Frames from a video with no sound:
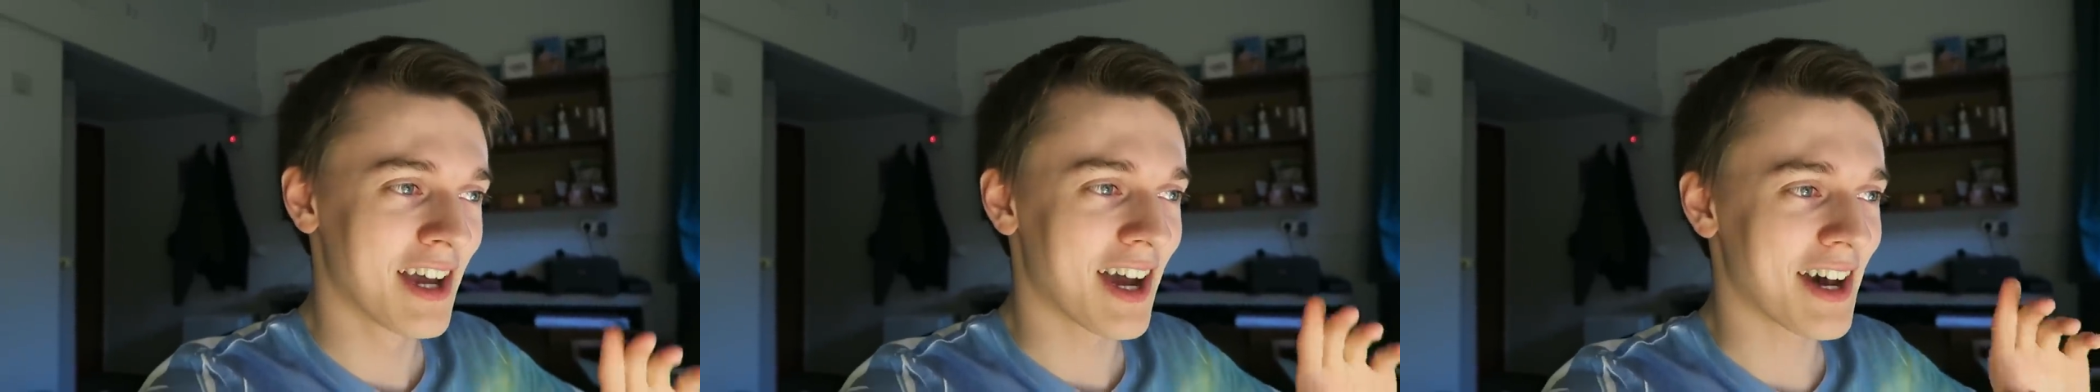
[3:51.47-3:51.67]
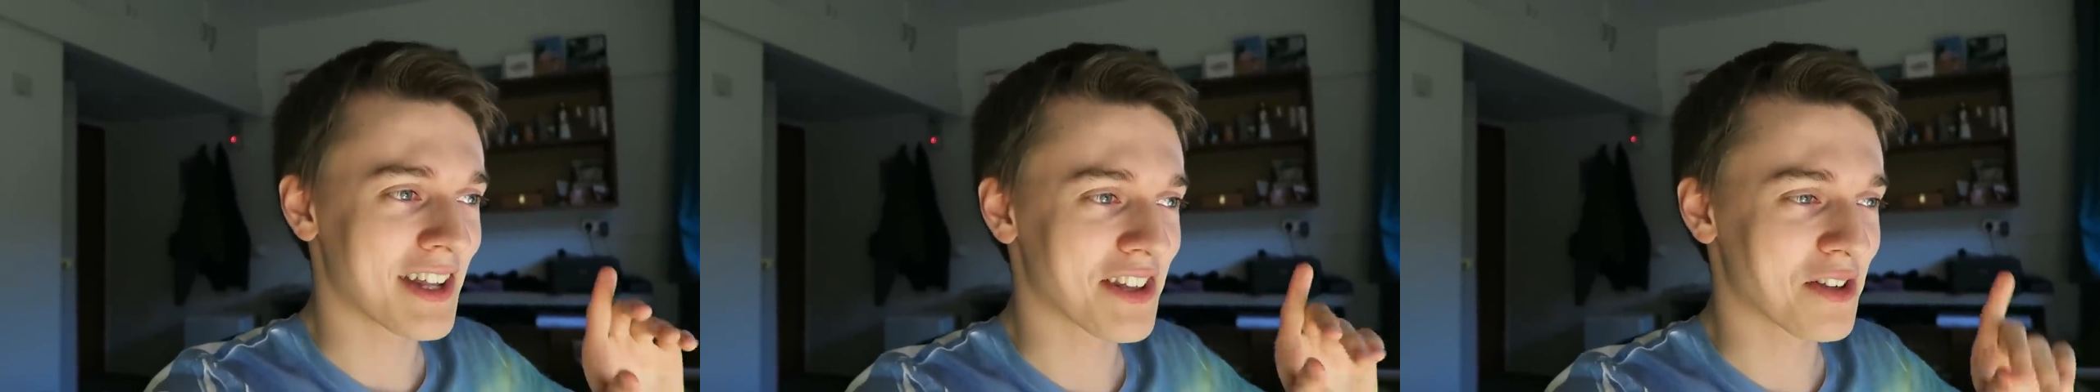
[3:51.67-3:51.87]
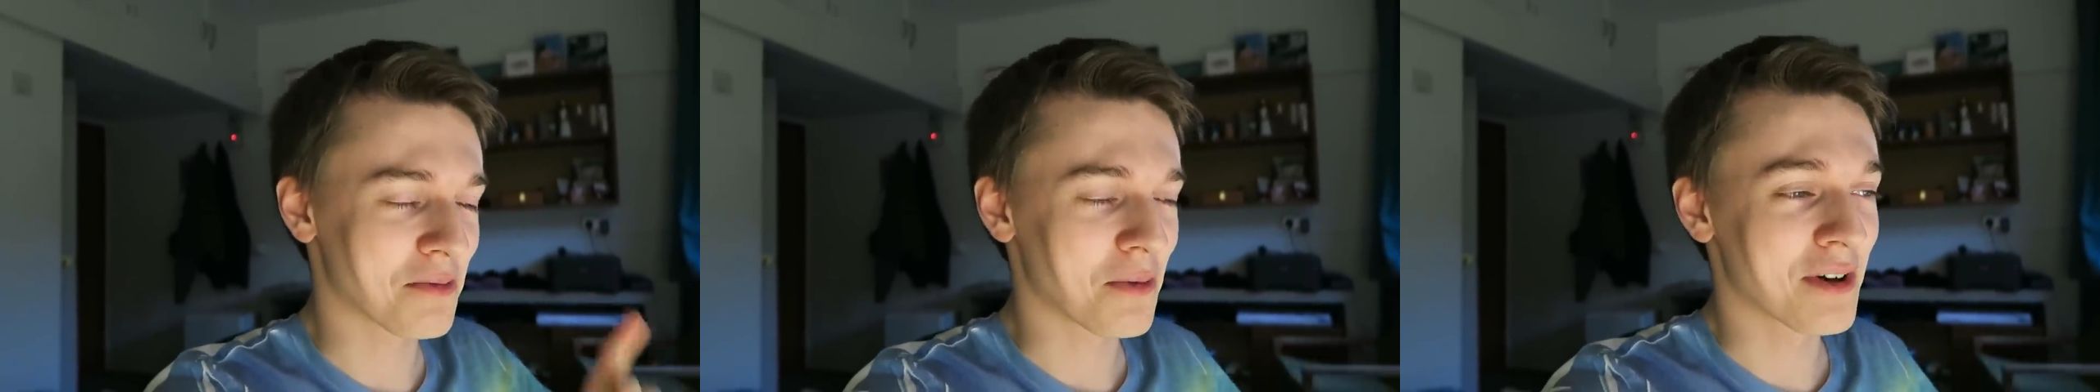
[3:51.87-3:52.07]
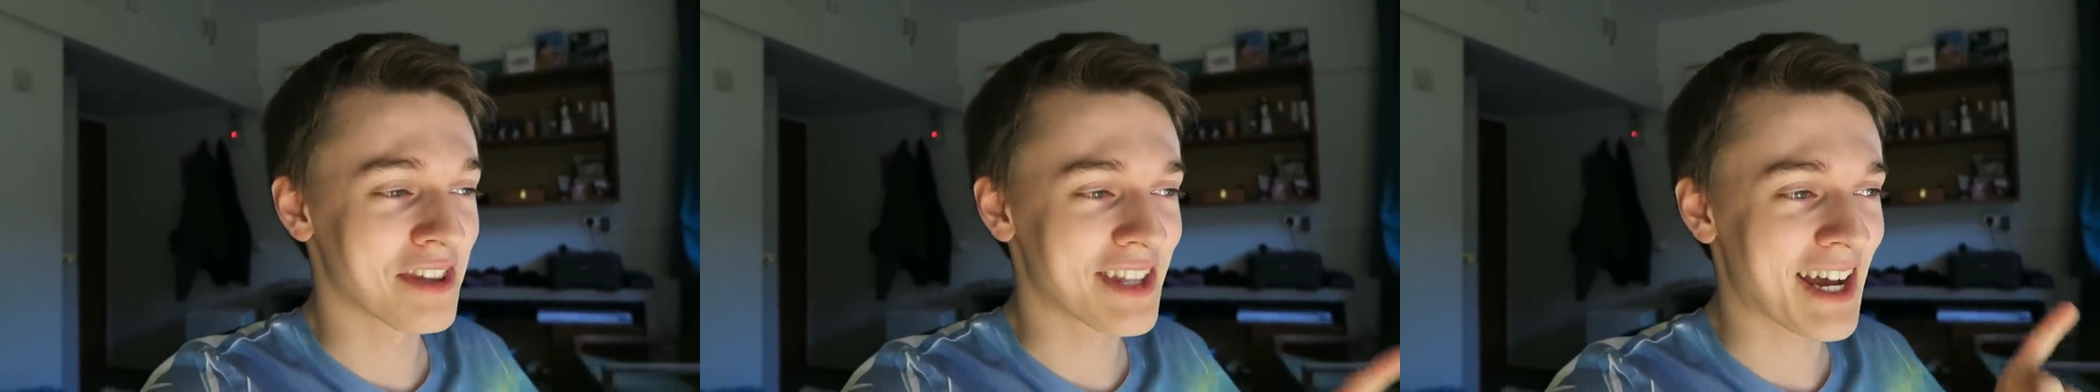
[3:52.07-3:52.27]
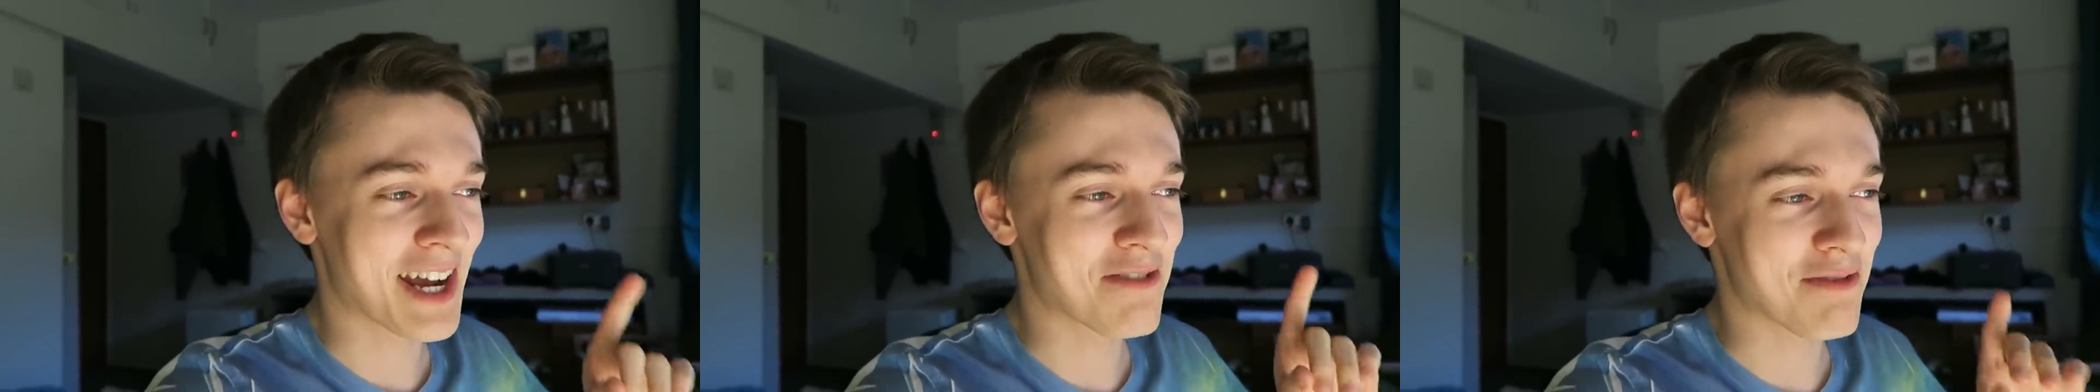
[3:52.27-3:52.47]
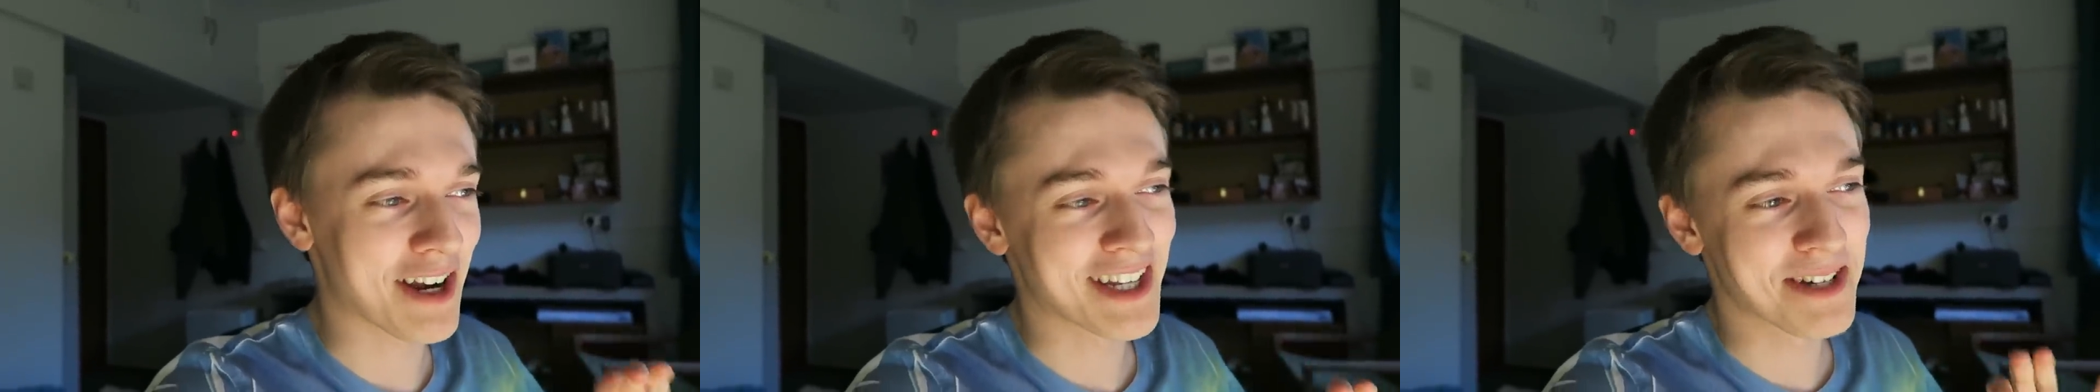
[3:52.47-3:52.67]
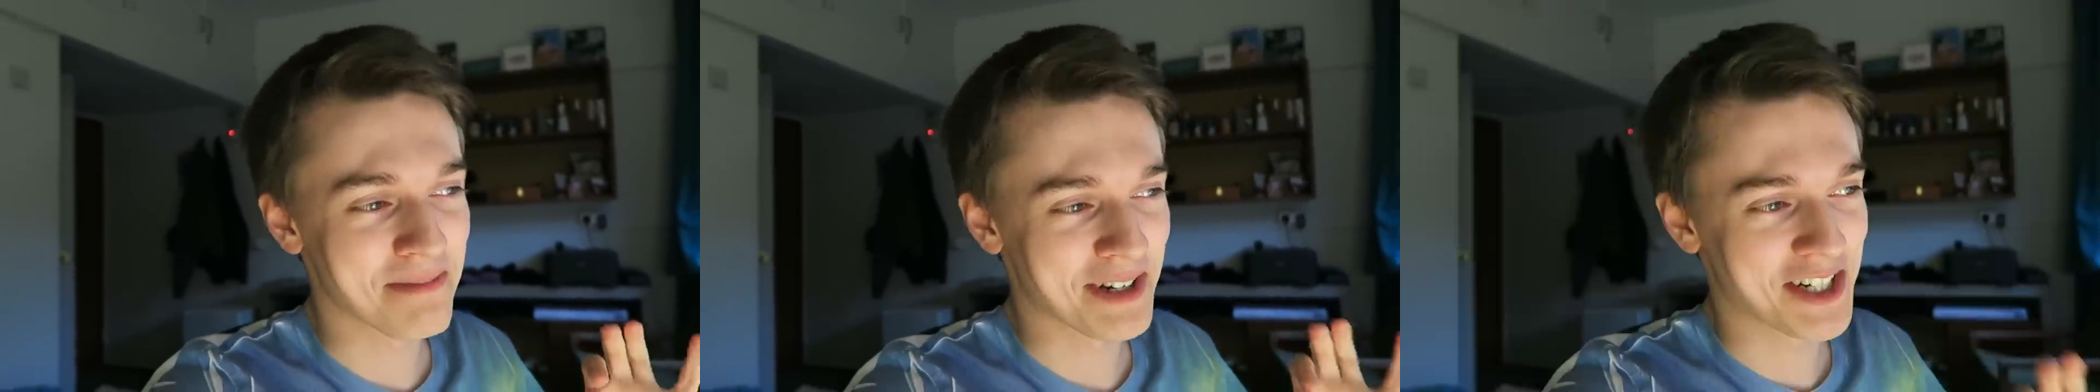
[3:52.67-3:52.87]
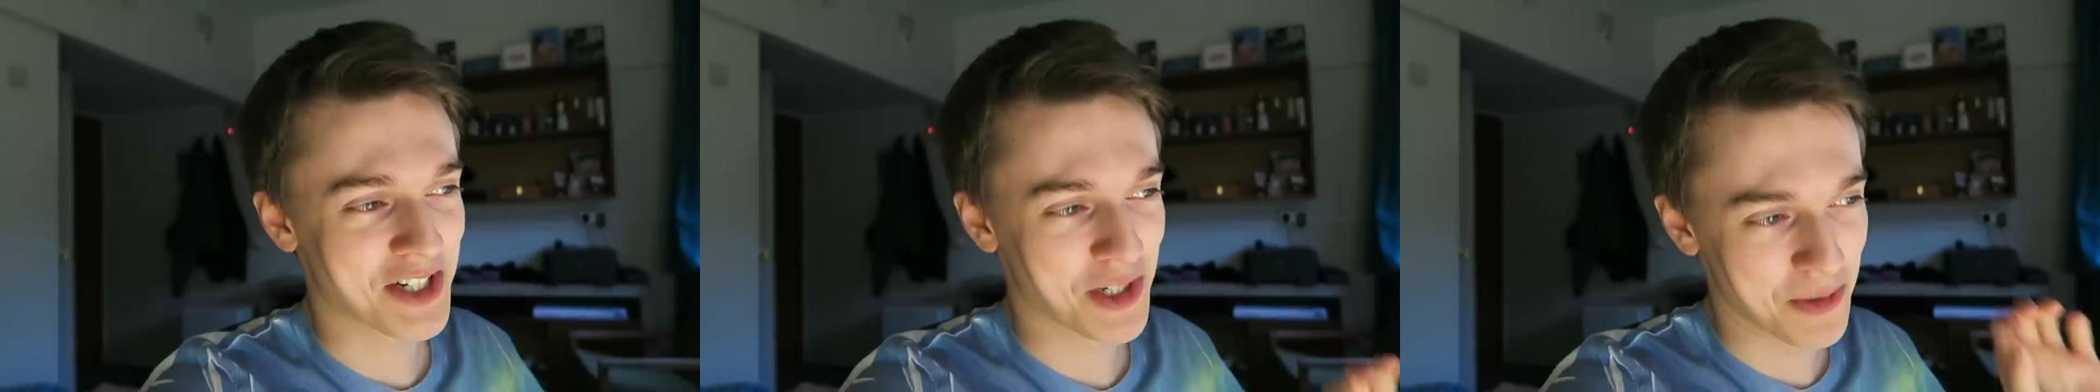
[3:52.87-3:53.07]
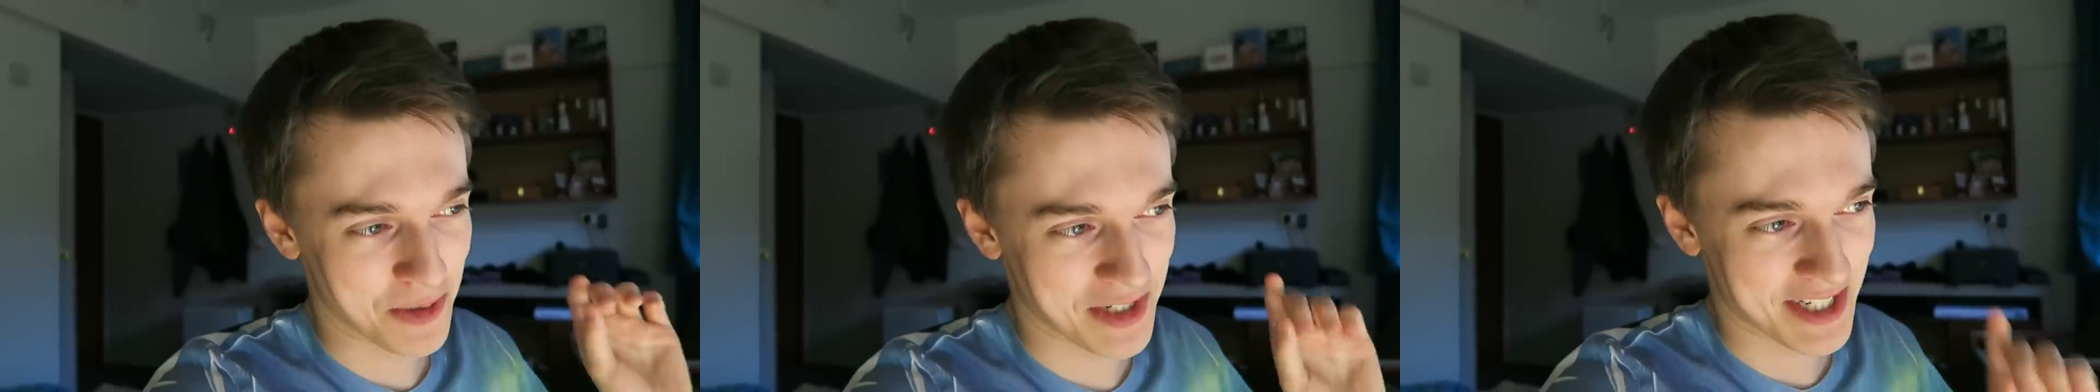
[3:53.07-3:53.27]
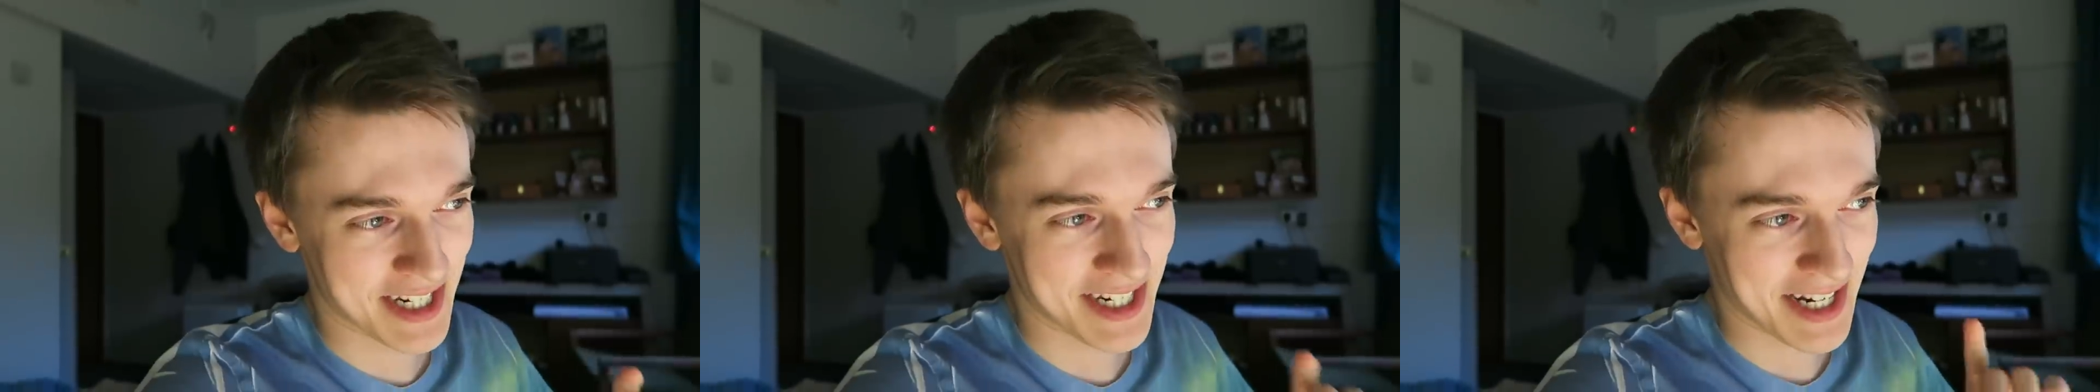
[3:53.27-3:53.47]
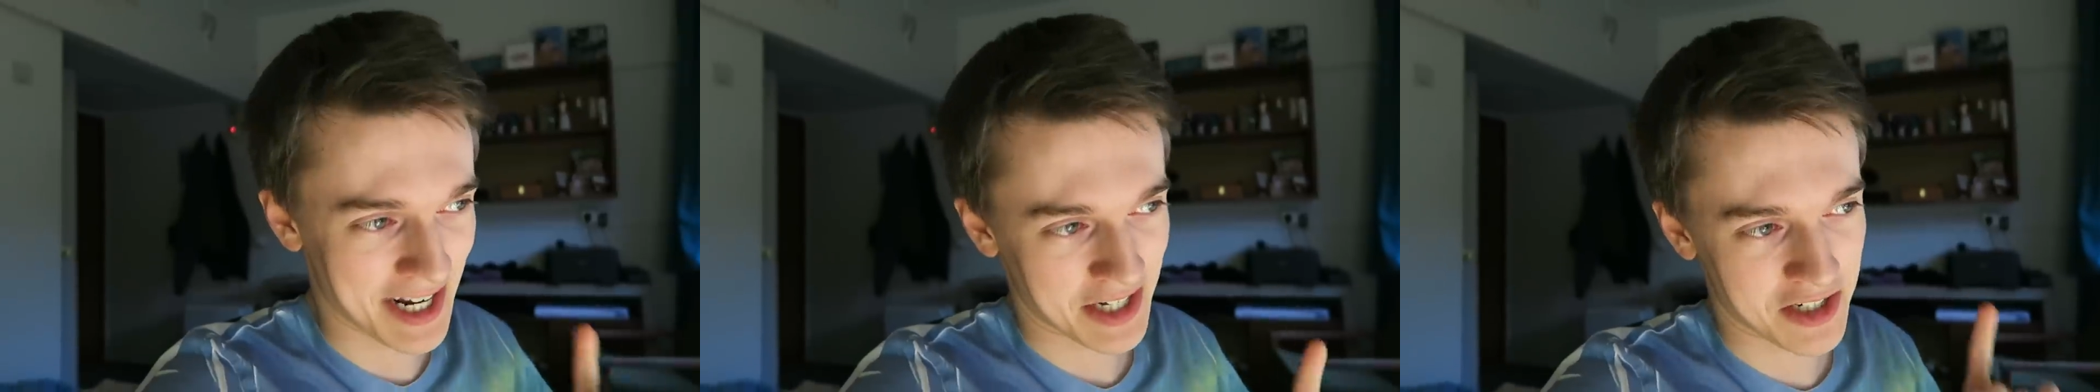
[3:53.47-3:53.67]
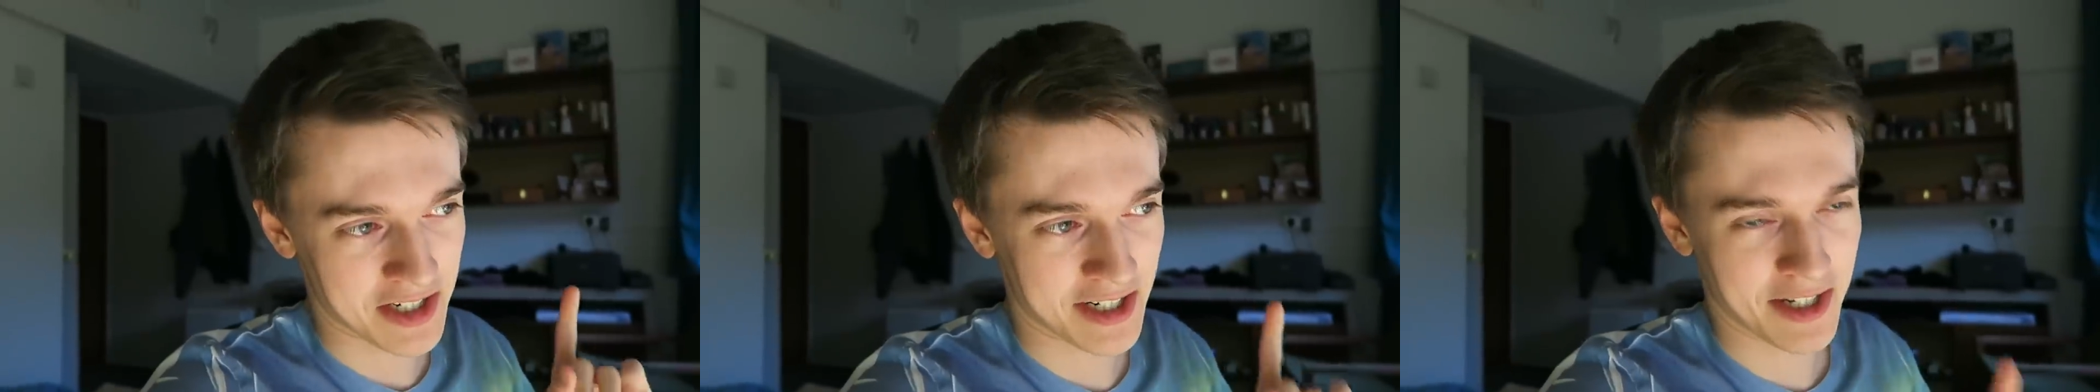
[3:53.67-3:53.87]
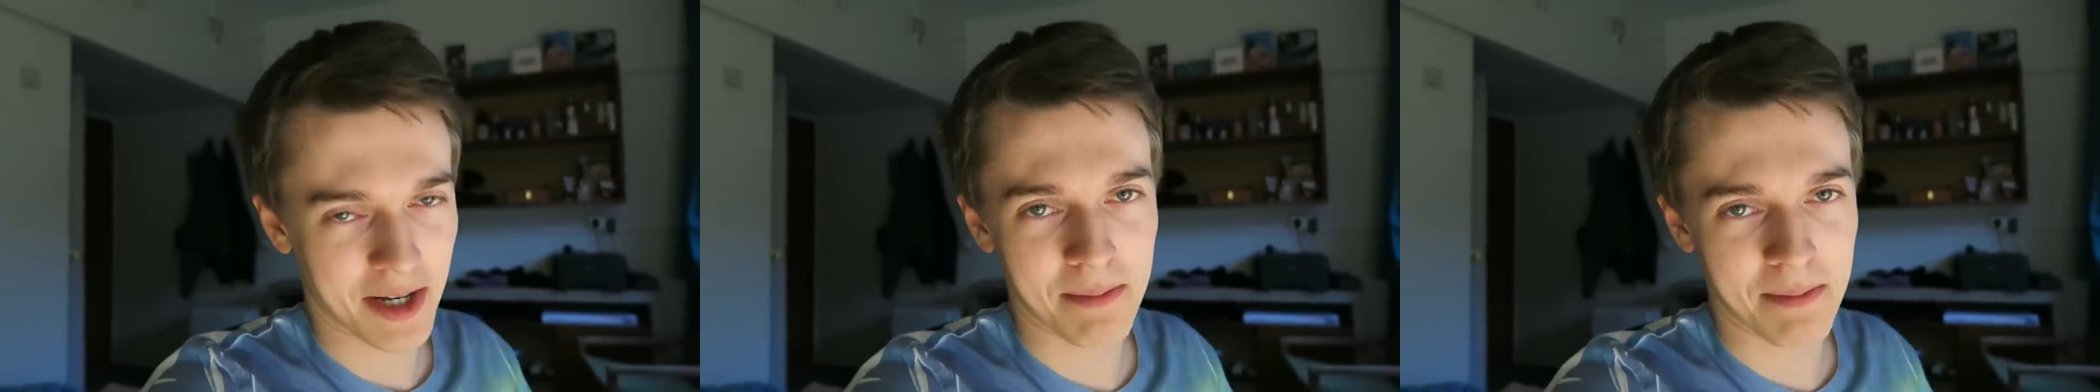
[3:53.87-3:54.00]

and the one that I randomly chose did actually